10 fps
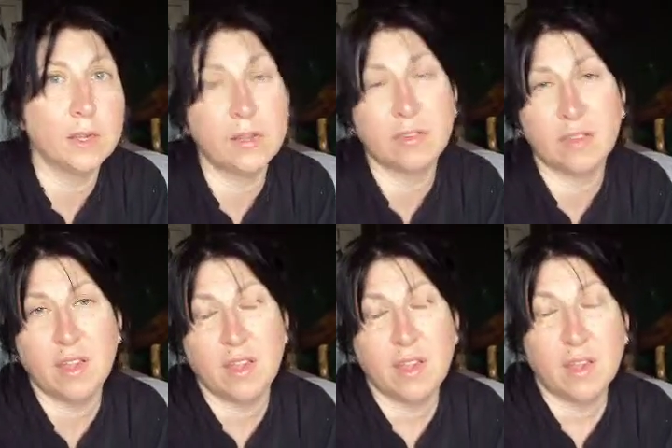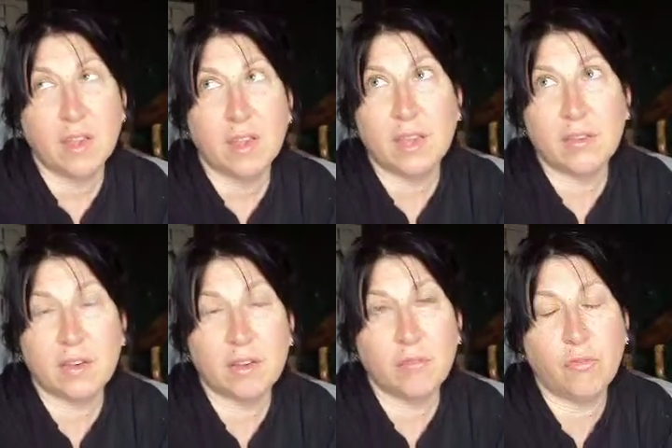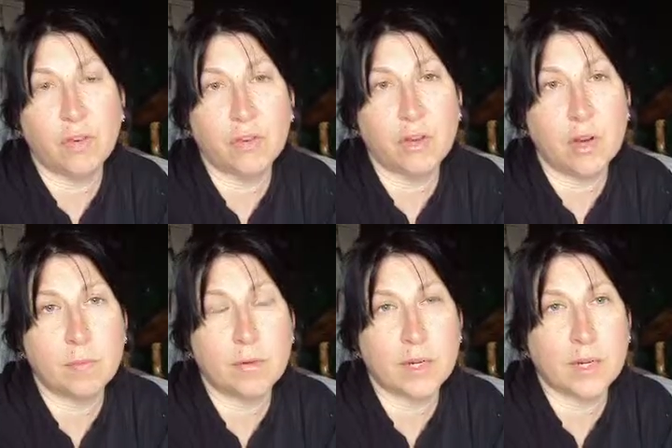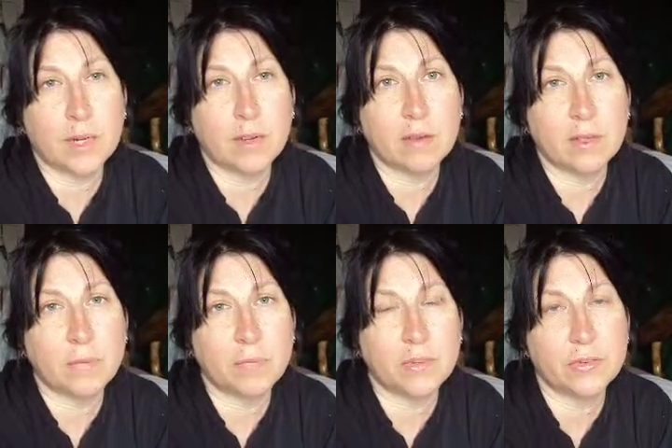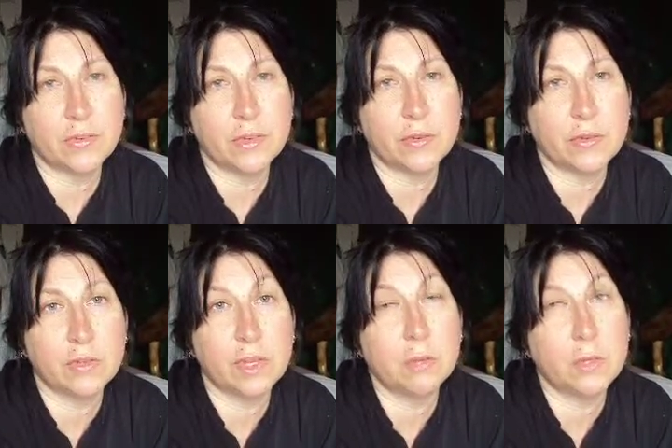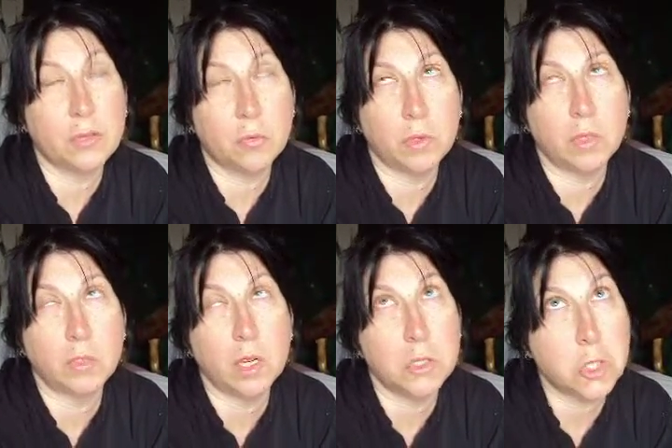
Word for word: He's he's looking for a job right now, so he's in between.